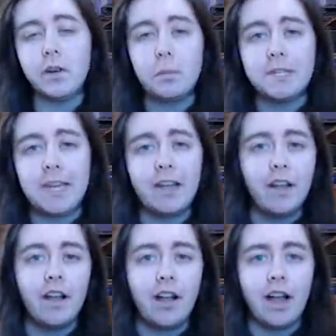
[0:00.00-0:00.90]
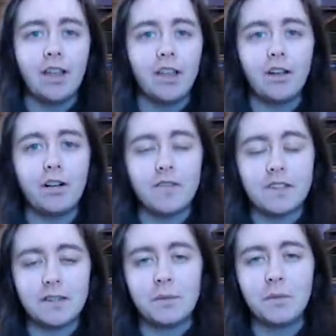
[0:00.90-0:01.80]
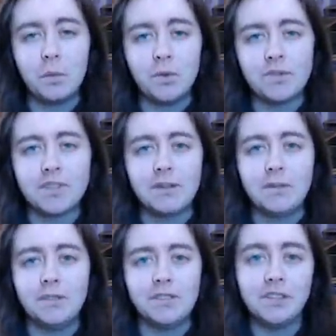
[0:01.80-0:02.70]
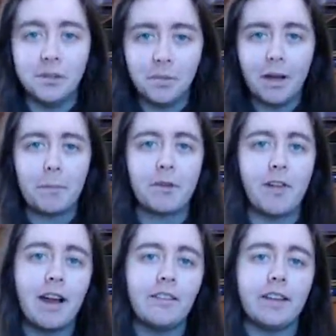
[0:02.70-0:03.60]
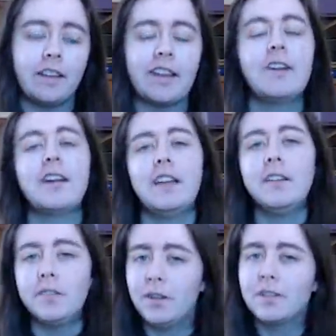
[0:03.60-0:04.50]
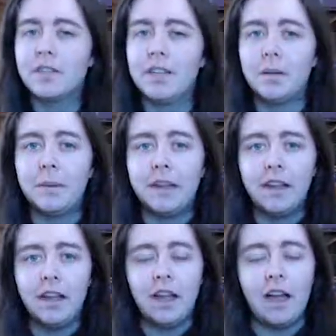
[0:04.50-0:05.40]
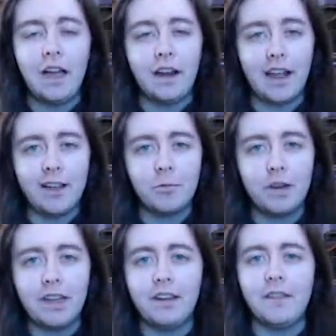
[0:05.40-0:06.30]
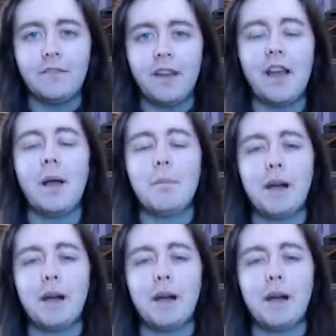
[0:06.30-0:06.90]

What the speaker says: 3 update. I think obviously with Warzone's new map arriving, they are getting overlooked a little bit, and I have played a fair